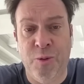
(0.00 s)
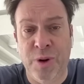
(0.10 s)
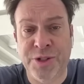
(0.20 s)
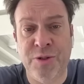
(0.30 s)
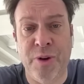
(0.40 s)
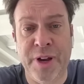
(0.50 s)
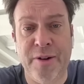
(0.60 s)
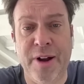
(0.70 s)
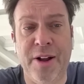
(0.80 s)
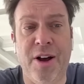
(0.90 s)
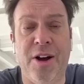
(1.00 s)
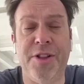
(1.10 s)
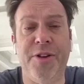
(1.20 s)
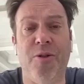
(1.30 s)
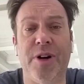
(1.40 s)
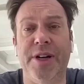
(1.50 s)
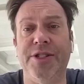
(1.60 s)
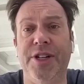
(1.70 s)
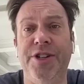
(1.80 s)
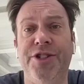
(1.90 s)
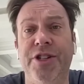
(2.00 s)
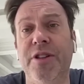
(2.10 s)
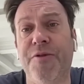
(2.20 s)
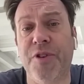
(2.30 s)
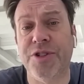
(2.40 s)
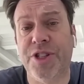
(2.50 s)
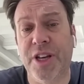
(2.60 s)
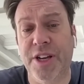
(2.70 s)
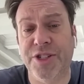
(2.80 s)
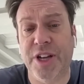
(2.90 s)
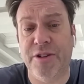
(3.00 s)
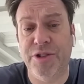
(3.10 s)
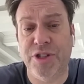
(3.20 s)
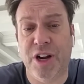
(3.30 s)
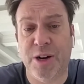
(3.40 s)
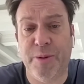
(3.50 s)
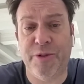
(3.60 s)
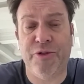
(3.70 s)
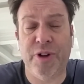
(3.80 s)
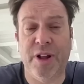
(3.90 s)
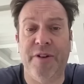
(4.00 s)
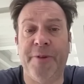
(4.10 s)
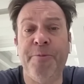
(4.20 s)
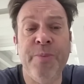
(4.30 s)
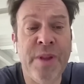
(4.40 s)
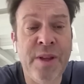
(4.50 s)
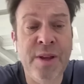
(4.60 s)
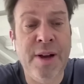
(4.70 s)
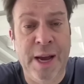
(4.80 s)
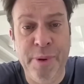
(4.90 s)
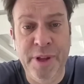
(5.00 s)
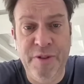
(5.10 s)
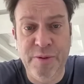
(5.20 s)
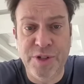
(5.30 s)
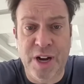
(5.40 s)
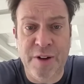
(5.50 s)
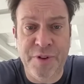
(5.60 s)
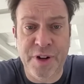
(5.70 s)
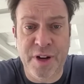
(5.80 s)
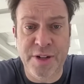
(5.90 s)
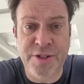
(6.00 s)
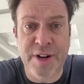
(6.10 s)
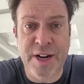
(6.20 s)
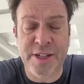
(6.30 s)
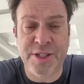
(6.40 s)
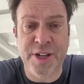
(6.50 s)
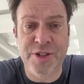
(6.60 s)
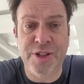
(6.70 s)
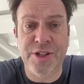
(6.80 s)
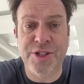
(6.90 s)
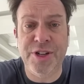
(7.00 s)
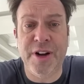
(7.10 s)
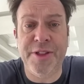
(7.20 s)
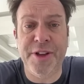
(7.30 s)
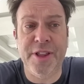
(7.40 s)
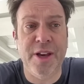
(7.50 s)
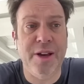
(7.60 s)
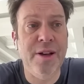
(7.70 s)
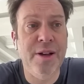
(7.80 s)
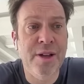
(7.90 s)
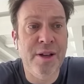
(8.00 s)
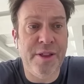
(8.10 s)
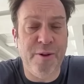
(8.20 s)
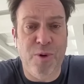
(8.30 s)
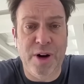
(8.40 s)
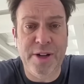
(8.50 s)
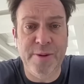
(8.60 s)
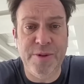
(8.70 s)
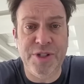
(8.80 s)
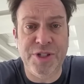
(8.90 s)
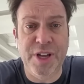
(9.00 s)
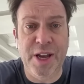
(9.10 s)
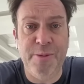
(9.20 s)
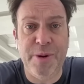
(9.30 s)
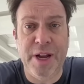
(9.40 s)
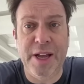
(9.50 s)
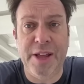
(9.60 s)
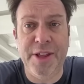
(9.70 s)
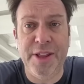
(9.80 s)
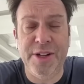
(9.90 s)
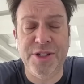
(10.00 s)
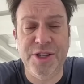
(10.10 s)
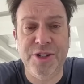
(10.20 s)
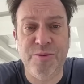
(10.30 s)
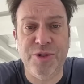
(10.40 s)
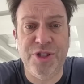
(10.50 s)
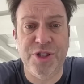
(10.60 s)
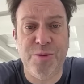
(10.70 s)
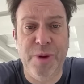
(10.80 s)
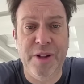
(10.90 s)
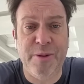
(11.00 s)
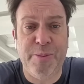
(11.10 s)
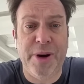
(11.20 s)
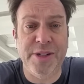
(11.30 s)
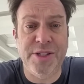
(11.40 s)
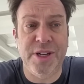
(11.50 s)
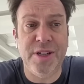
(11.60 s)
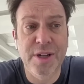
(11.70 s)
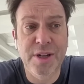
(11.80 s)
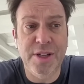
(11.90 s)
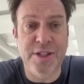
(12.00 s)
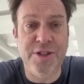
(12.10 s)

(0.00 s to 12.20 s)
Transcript: what's going on in the organization? The first thing is, and I heard you talk about Treliving, I believe he was offered a contract extension this year. I think they want him to stay, but I think the decision was just made to punt it